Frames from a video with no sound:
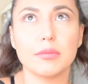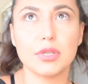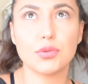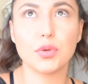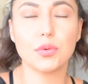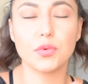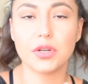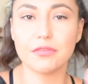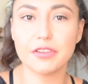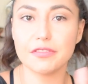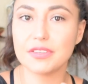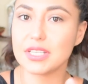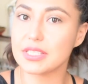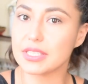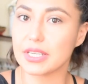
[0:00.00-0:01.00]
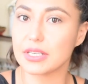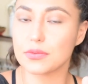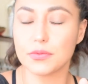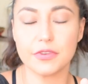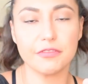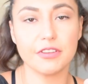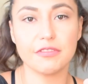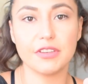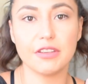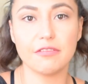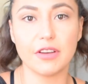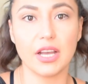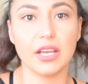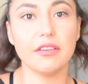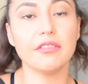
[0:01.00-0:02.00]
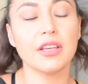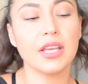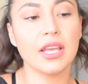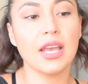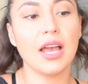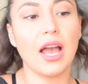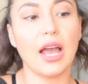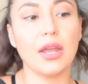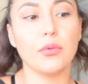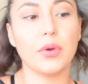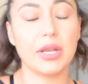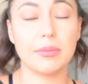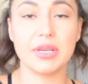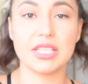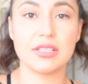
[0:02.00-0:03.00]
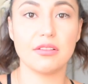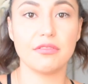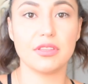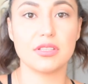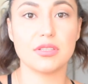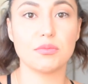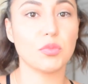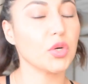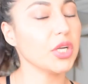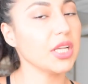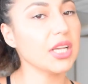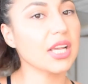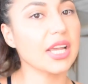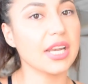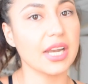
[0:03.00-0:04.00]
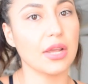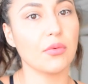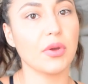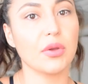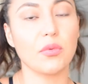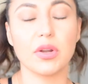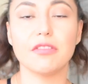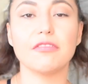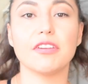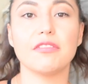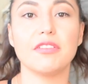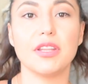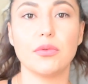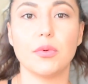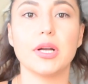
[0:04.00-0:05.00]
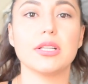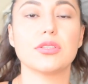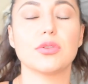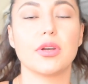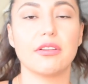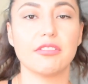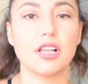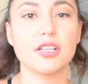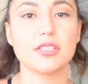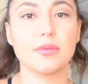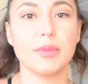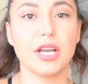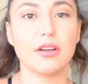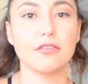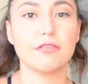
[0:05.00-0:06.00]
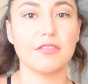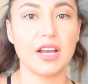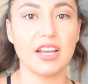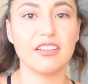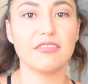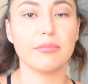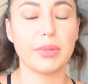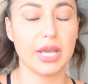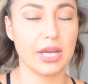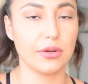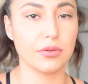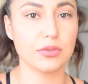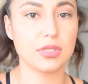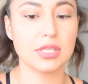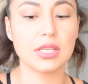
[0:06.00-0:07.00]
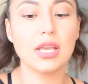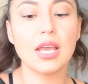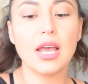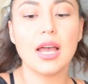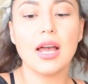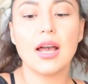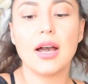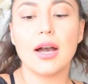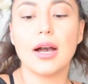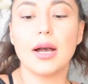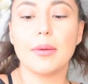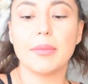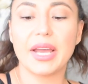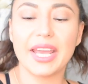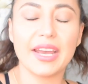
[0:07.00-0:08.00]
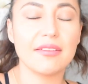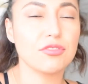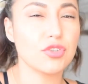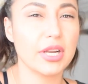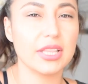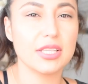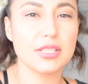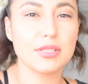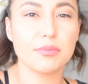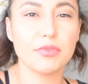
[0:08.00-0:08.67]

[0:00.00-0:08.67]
between 156 and 155. I weighed myself this morning and I weigh 151, so I've lost about 5 pounds. I have tried this